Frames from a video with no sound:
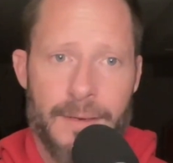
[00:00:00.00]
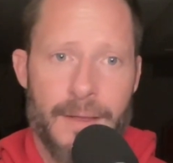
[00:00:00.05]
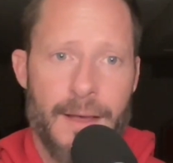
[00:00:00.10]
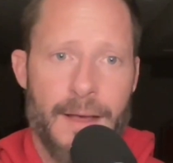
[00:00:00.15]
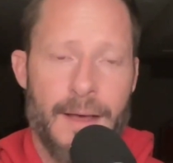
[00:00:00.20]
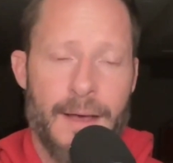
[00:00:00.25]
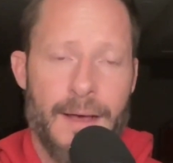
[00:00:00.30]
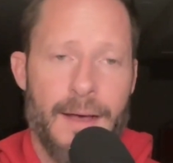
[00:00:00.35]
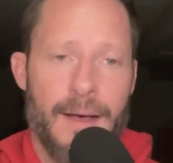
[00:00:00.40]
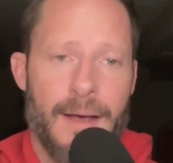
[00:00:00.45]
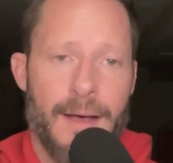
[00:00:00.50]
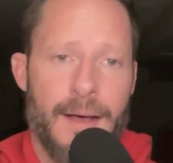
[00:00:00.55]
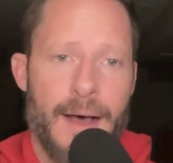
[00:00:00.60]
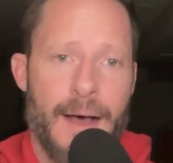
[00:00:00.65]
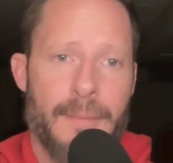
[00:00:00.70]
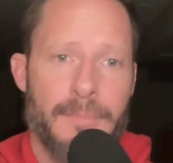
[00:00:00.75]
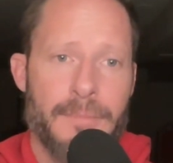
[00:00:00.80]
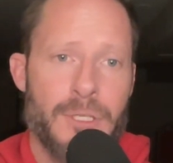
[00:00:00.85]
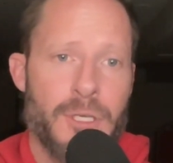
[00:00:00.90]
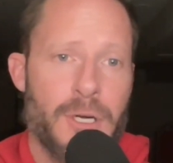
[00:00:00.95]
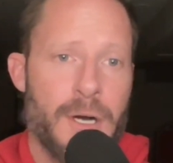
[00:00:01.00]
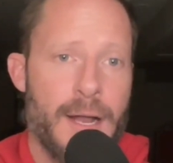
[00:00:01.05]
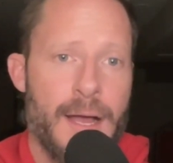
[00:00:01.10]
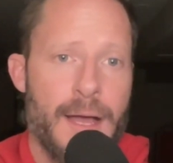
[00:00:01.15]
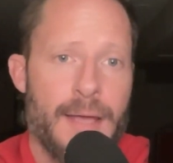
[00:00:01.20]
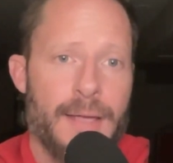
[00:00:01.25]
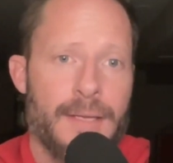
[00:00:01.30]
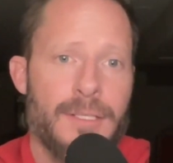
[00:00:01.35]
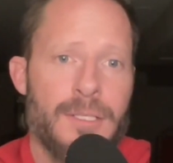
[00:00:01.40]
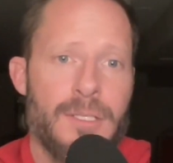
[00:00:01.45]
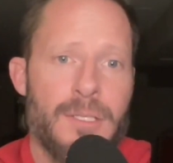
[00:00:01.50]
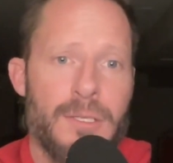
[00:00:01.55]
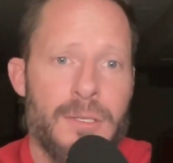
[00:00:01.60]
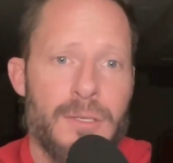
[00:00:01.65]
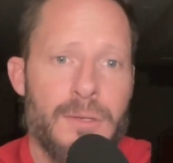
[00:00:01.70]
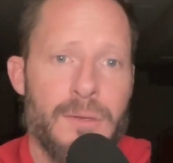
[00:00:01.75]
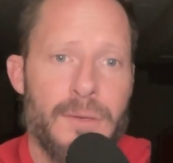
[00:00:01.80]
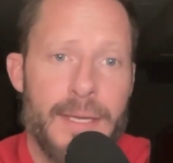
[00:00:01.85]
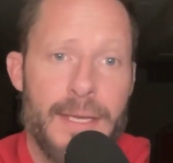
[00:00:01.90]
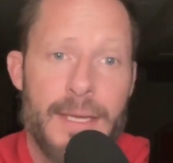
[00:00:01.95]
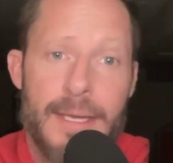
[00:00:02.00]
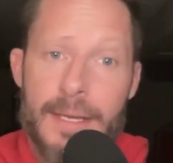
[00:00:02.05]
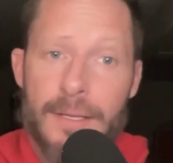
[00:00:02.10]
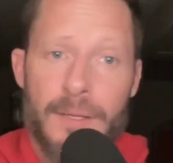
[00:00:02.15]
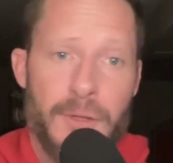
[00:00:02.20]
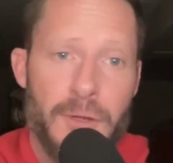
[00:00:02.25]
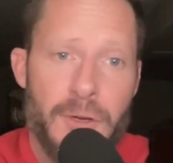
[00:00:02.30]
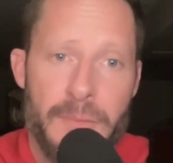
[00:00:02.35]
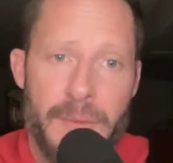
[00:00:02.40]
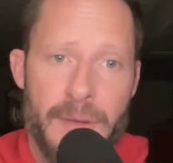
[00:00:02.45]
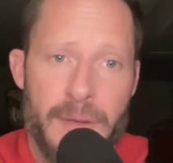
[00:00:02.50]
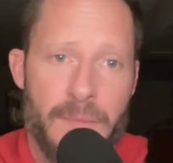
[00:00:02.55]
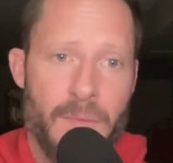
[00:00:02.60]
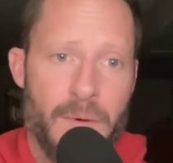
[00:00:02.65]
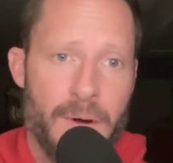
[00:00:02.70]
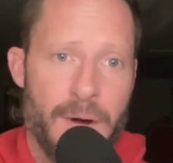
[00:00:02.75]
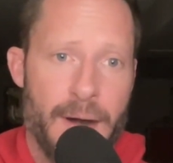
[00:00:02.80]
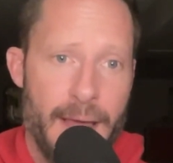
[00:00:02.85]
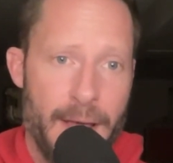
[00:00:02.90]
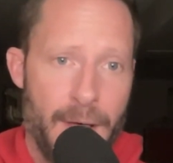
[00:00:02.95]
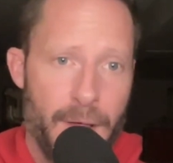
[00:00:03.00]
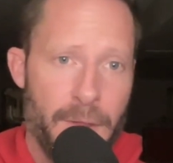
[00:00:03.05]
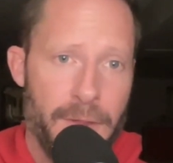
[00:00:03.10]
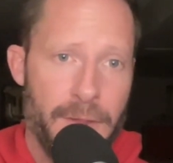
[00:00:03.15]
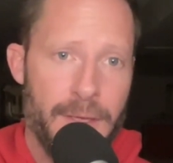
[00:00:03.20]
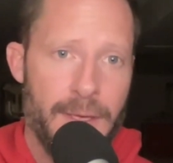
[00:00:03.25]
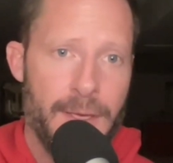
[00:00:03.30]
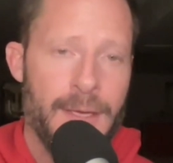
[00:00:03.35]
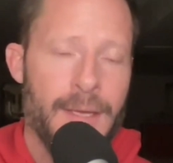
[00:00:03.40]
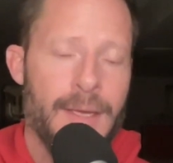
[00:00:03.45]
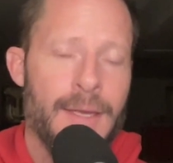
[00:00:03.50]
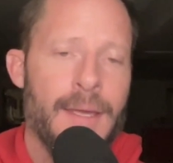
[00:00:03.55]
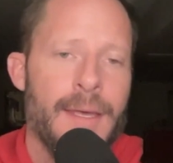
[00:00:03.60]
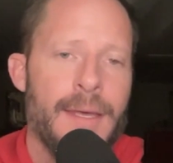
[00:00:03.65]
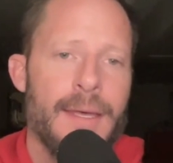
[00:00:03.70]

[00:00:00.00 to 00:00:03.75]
Uh, I'm trying to eat a little bit more healthy.